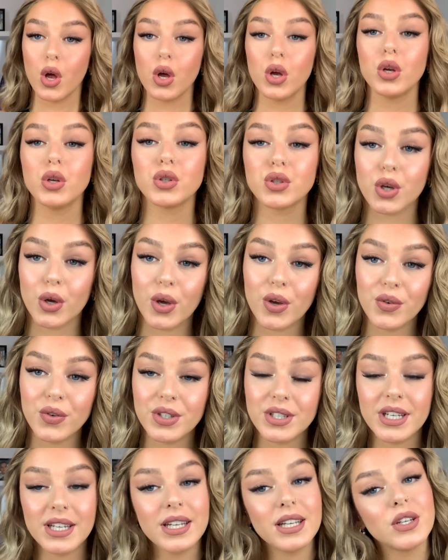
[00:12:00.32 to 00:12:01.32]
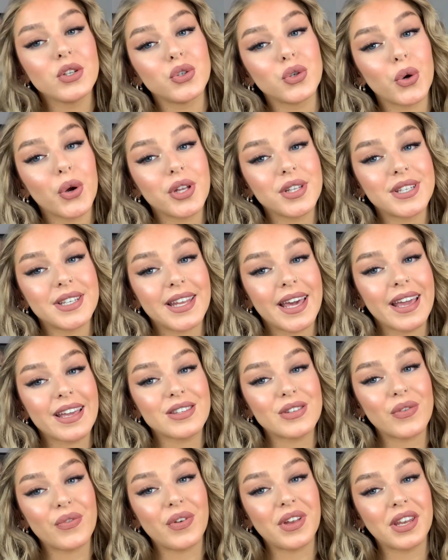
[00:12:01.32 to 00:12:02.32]
So if you did enjoy today's
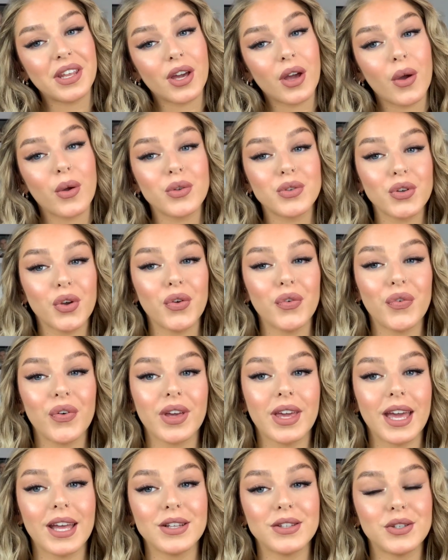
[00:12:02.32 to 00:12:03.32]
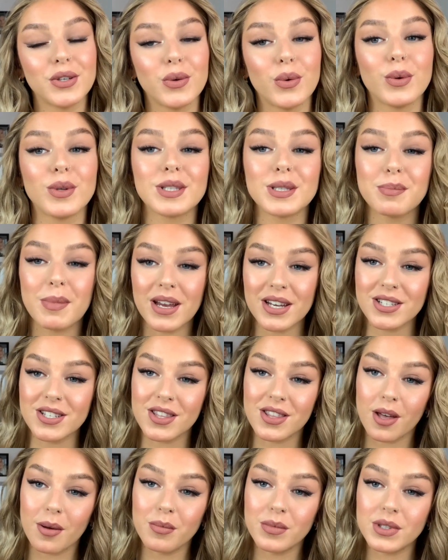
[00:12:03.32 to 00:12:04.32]
video, don't forget to smash the
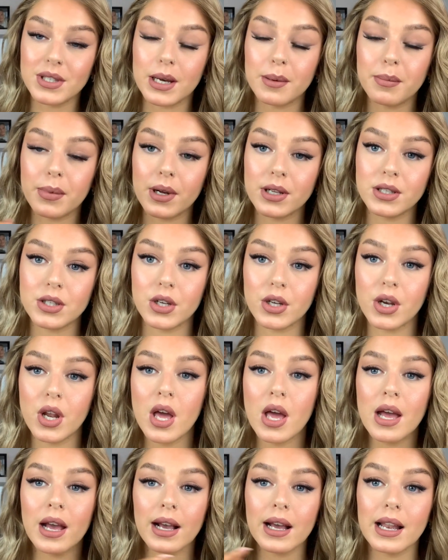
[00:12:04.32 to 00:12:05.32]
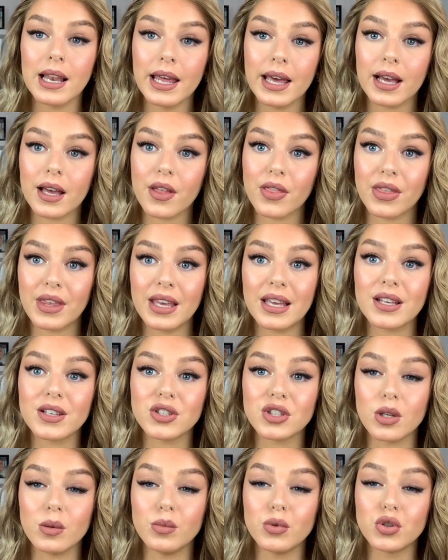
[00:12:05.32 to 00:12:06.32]
thumbs up button, click the
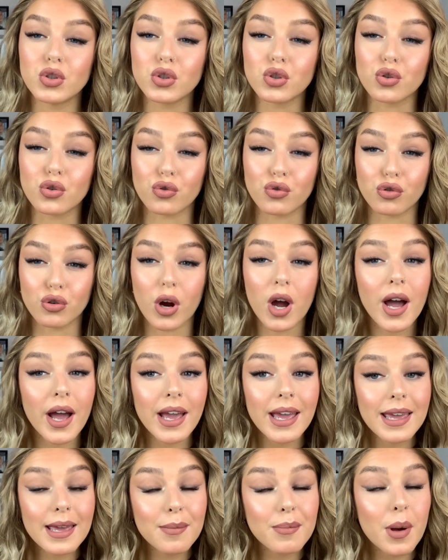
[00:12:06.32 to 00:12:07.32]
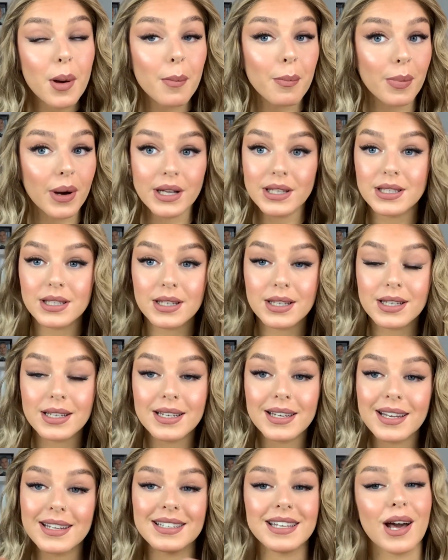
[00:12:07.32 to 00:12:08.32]
subscribe
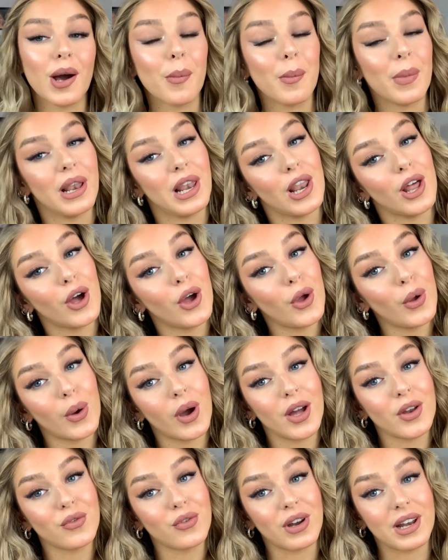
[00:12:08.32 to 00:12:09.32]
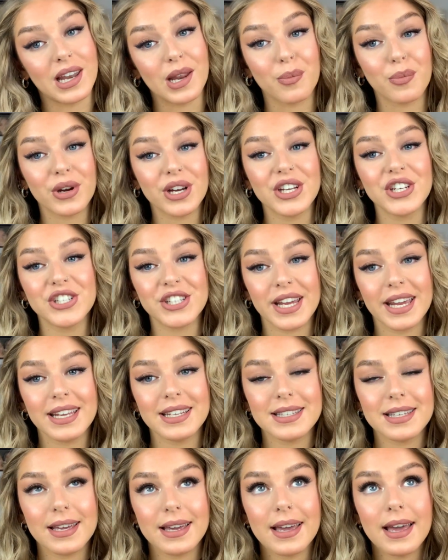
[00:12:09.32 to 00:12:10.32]
button down below, I'd really appreciate
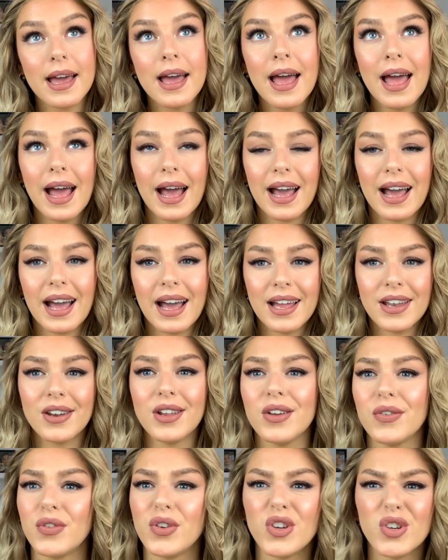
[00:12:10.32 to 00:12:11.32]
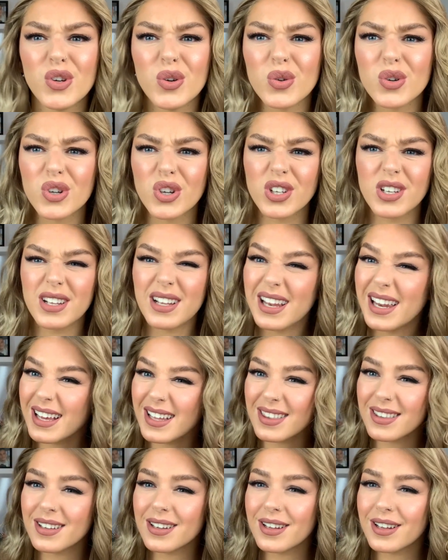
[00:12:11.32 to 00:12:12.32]
it, and if you could click
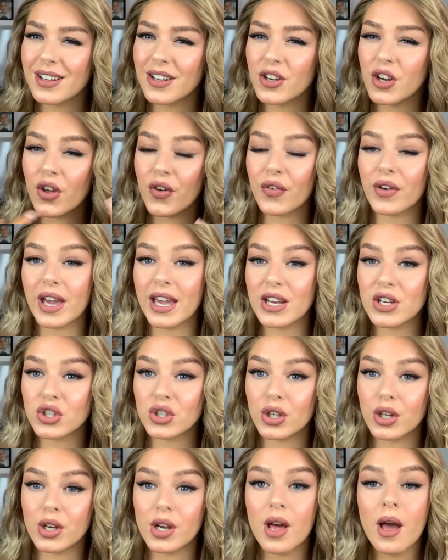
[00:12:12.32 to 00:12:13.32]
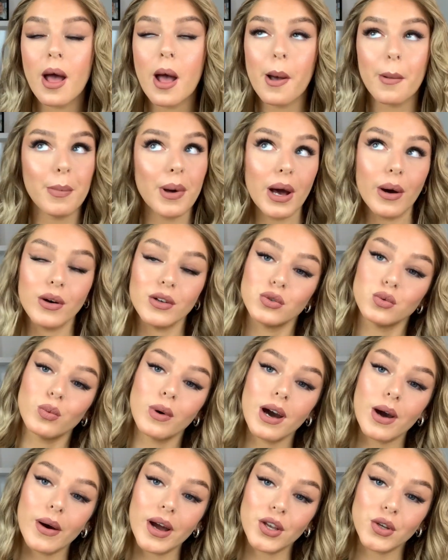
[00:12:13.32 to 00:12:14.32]
the notification bell as
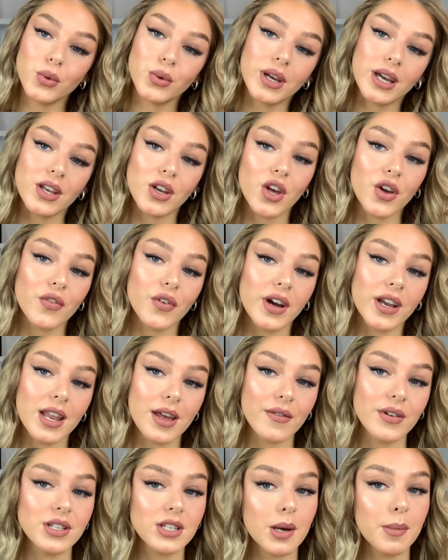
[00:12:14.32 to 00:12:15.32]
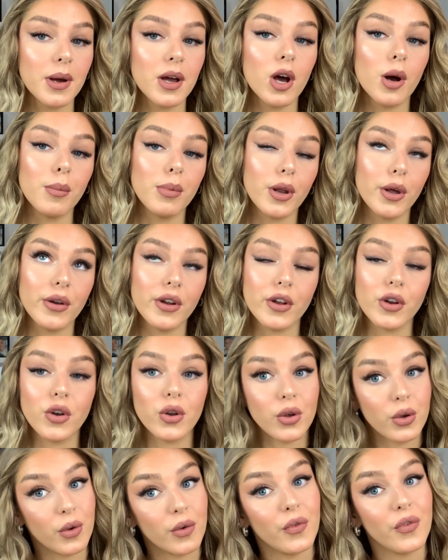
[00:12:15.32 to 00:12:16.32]
well, and you'll get notified every time I upload a
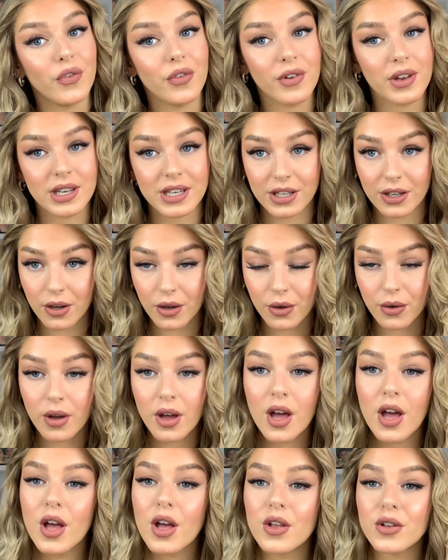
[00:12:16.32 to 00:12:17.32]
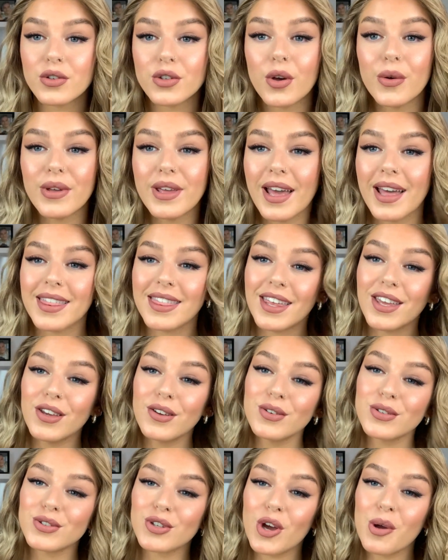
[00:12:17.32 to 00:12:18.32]
new video. So yeah, thank you
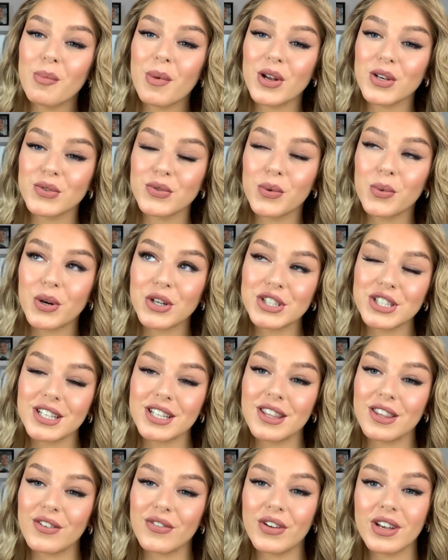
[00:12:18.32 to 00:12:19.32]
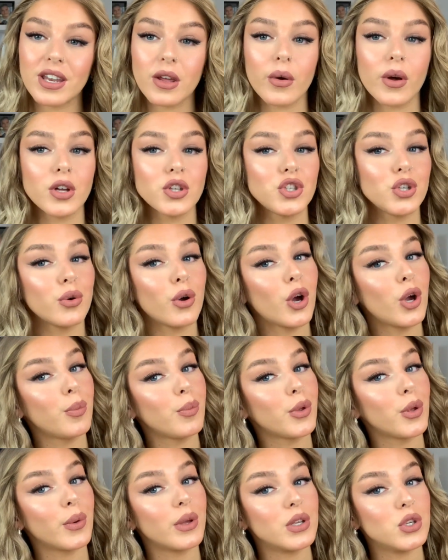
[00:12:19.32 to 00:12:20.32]
so much for watching the video. I do hope
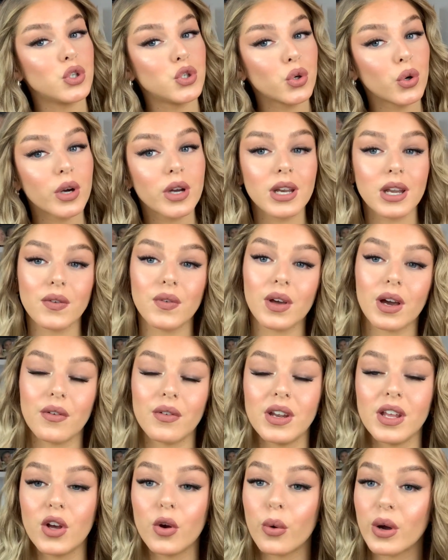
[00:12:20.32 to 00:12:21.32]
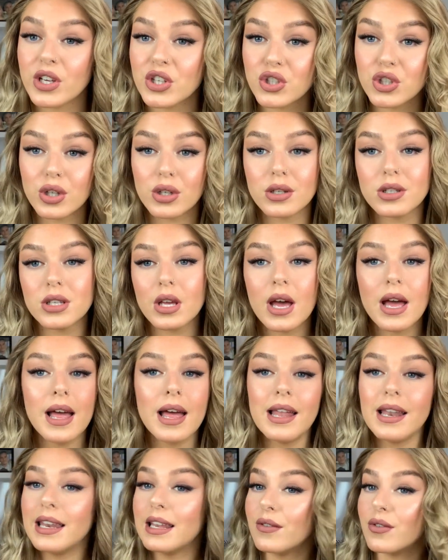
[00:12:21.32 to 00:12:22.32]
you enjoyed. If you have any questions,
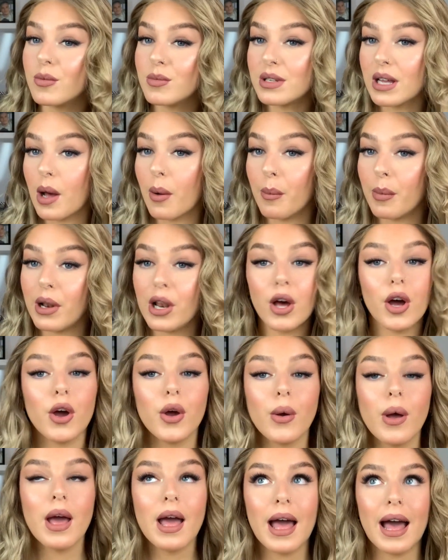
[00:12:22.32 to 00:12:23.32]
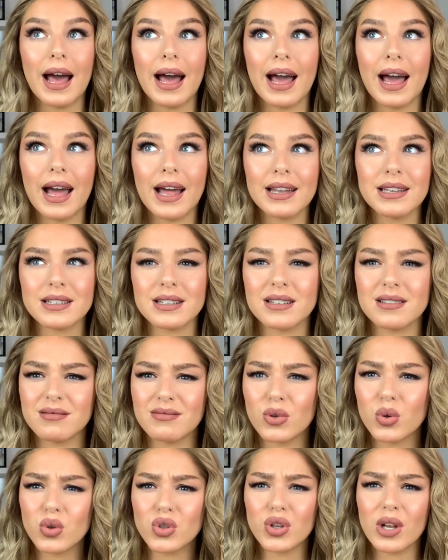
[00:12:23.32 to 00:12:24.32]
leave them down below, and
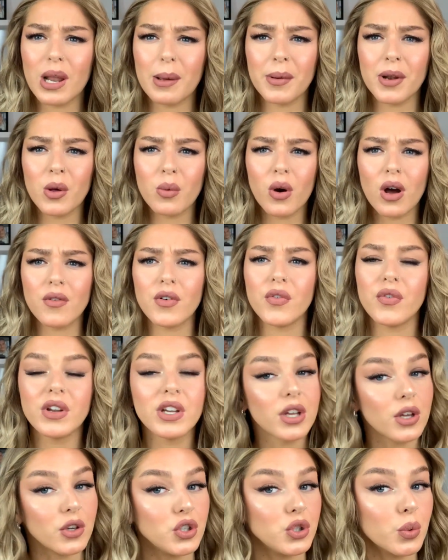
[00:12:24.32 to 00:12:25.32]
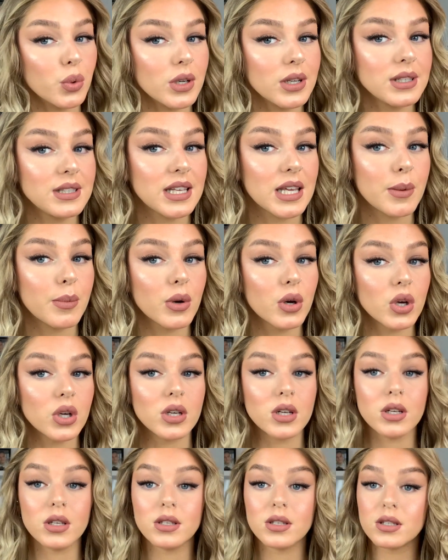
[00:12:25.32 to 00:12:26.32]
also let me know what other videos you want to see,
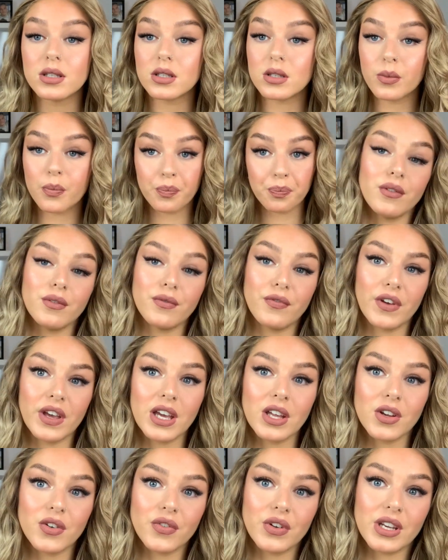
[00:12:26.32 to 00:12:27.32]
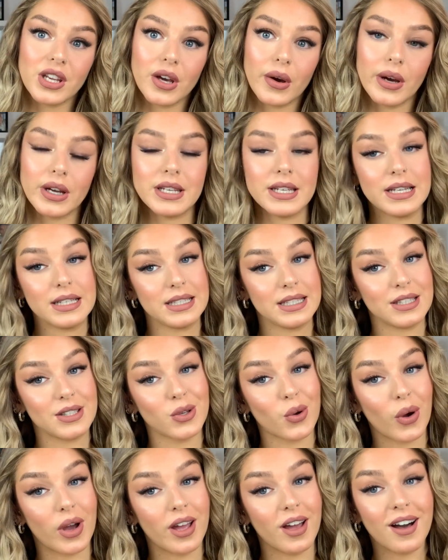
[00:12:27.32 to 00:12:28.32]
because thinking of video ideas is
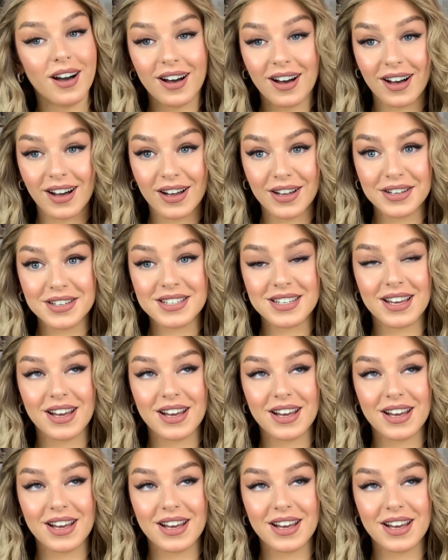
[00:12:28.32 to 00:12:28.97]
quite hard.